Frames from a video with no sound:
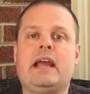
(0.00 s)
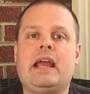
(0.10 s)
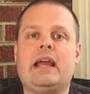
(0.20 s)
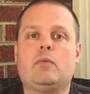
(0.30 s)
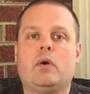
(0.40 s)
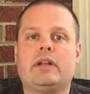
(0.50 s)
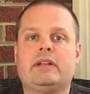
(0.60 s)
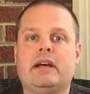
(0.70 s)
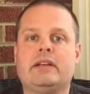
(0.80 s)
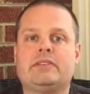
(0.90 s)
And what it
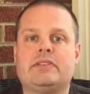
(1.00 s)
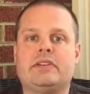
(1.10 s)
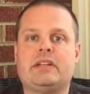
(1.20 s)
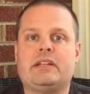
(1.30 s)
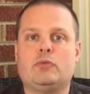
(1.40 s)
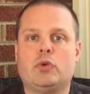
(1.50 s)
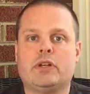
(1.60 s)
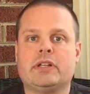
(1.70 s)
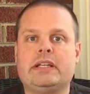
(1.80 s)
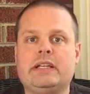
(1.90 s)
does is it
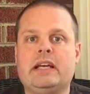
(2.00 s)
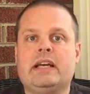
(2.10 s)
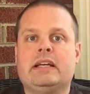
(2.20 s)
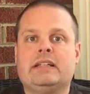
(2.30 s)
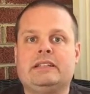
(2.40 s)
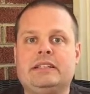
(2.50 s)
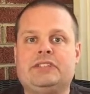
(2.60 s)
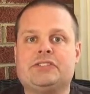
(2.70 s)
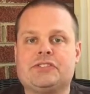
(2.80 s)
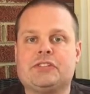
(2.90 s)
really
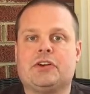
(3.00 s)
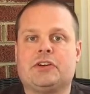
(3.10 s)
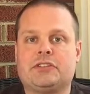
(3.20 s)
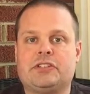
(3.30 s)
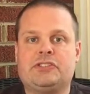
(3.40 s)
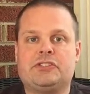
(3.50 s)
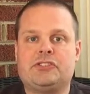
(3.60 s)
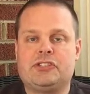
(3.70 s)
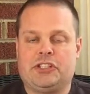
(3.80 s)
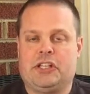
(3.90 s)
teaches the dog to just
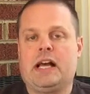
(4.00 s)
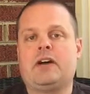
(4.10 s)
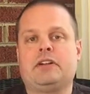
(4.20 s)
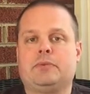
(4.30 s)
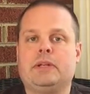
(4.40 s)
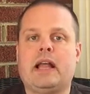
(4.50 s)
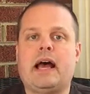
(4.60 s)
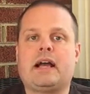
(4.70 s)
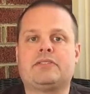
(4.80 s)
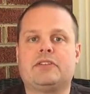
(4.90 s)
chill out and
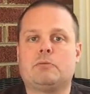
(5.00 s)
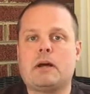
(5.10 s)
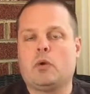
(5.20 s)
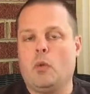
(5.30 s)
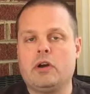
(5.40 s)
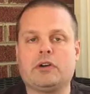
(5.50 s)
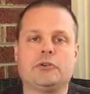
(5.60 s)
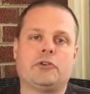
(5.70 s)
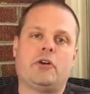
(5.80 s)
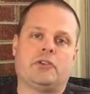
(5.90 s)
relax. And no matter what
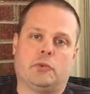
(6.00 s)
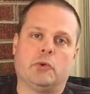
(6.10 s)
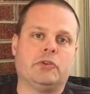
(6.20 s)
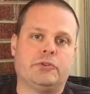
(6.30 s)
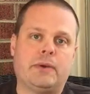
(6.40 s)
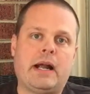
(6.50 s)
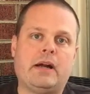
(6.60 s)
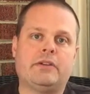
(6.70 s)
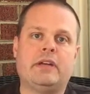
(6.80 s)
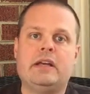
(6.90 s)
goes on in the world
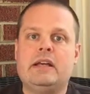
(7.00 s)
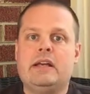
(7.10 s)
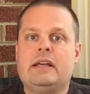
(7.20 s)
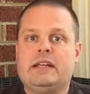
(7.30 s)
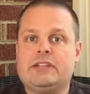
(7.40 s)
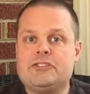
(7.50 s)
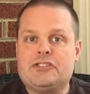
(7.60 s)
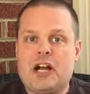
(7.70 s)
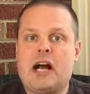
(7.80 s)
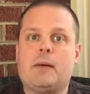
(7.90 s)
around, his
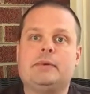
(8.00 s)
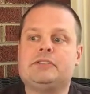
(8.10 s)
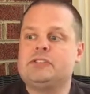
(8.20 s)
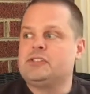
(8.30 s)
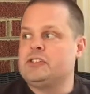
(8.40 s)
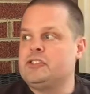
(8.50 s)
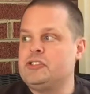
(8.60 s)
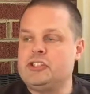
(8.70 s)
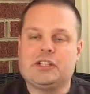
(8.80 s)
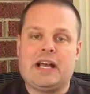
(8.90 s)
job is just to
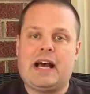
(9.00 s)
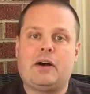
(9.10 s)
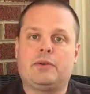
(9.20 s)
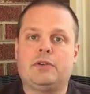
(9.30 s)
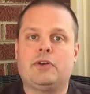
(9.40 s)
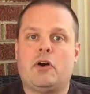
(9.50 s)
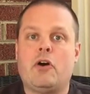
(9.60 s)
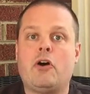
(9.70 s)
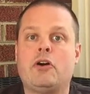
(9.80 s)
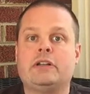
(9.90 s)
chill out
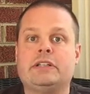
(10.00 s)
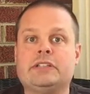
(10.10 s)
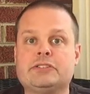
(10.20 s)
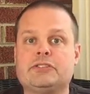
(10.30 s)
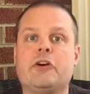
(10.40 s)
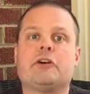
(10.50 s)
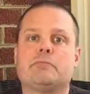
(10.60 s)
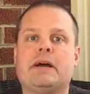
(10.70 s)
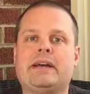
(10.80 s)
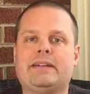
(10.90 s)
on his
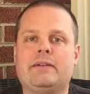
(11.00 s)
dog bed.